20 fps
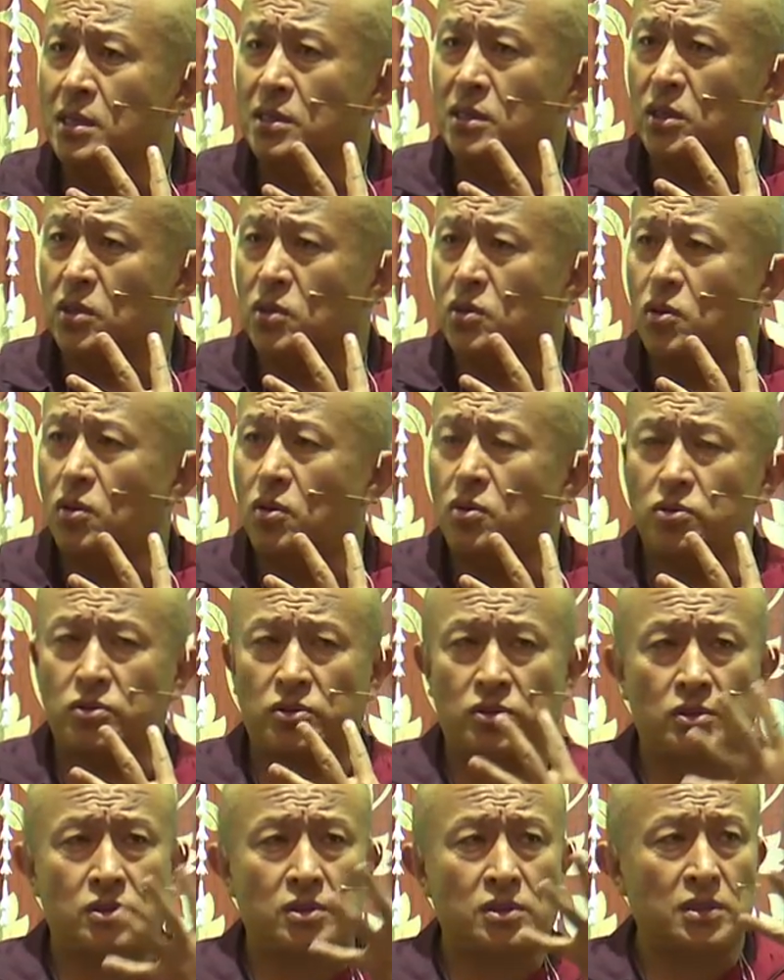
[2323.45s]
the
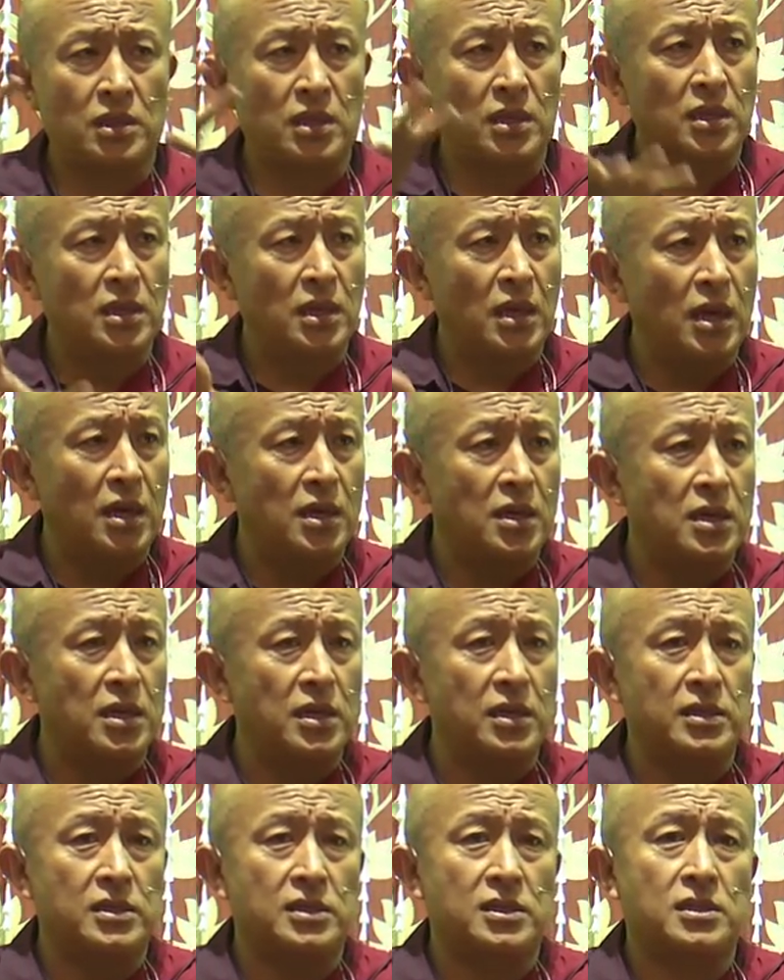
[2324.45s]
ghosts, the
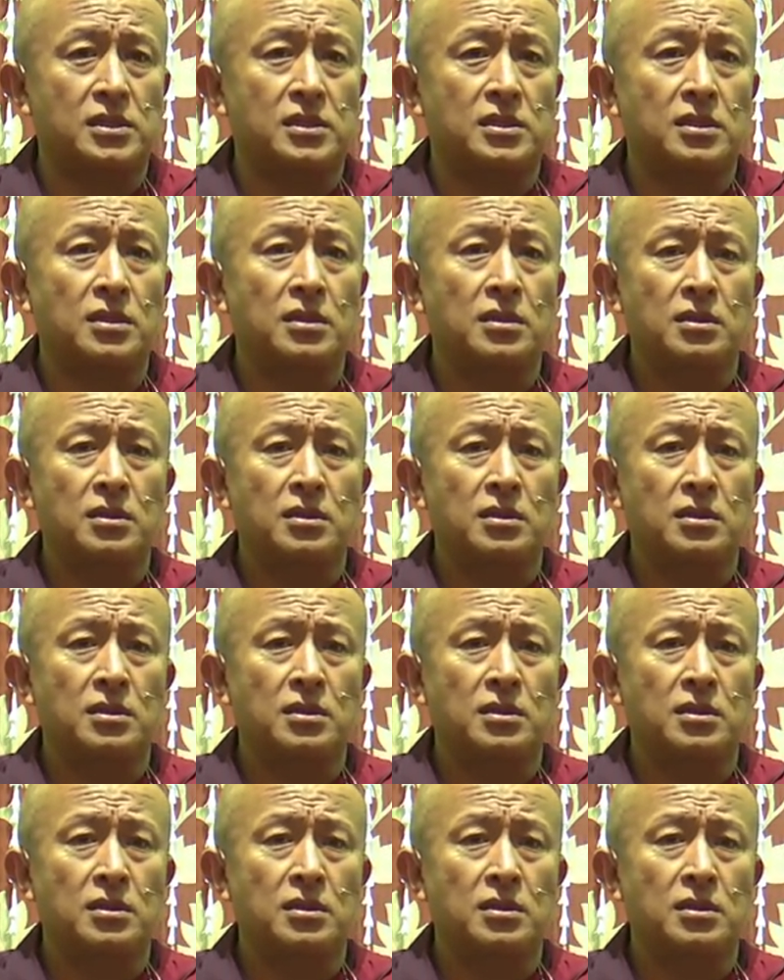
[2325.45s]
Nagas,